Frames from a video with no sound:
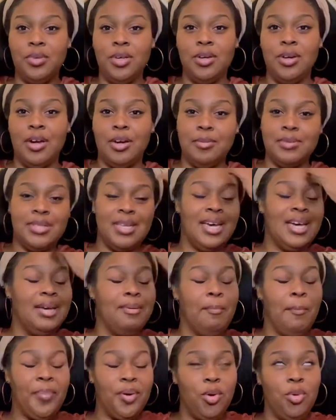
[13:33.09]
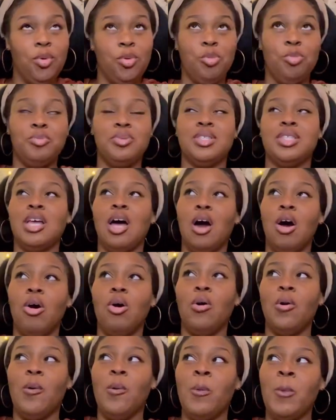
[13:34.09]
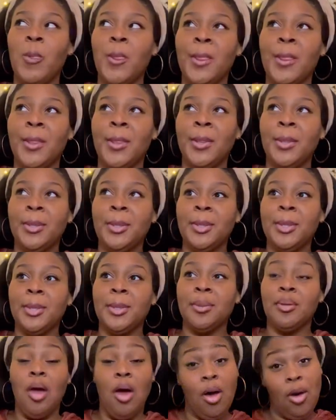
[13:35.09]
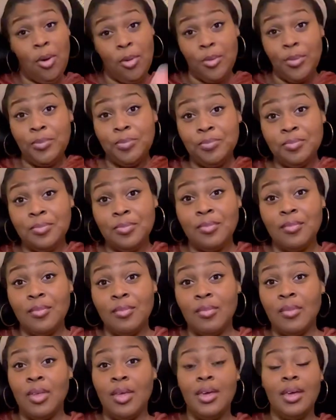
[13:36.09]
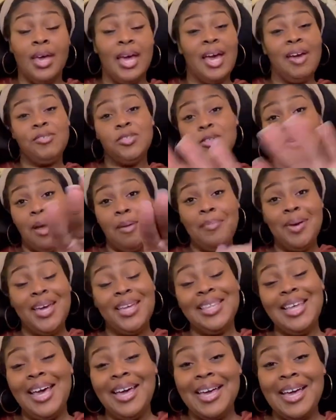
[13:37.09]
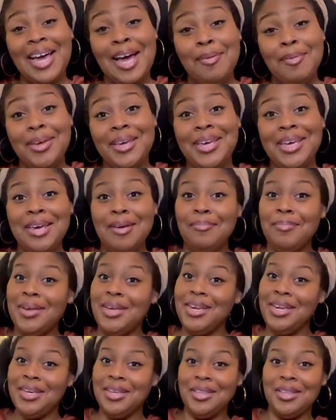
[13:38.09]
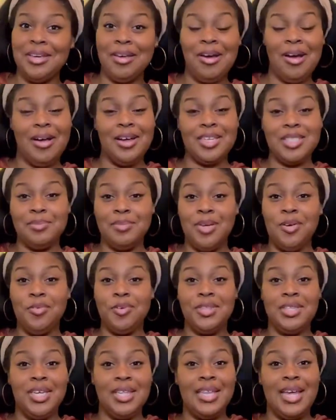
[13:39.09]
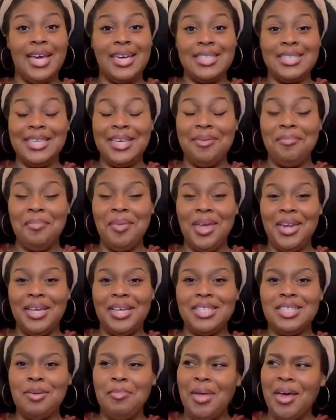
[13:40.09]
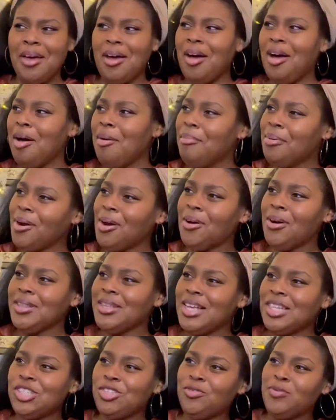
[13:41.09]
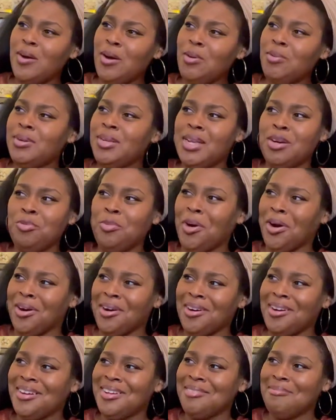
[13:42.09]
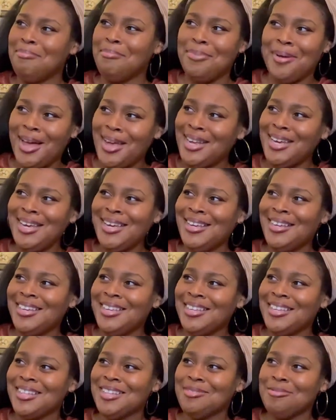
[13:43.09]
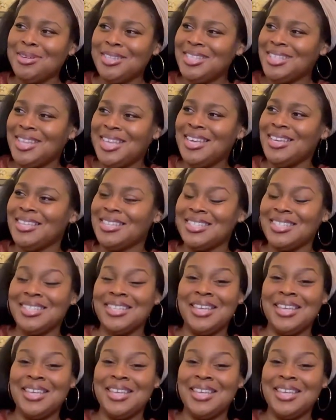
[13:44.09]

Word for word: You know what I'm saying? Boom. So, oh. After I made that comment, he immediately calls me within like 10 minutes. I'm like, oh, bro, I thought your phone didn't work. Buddy, what's this?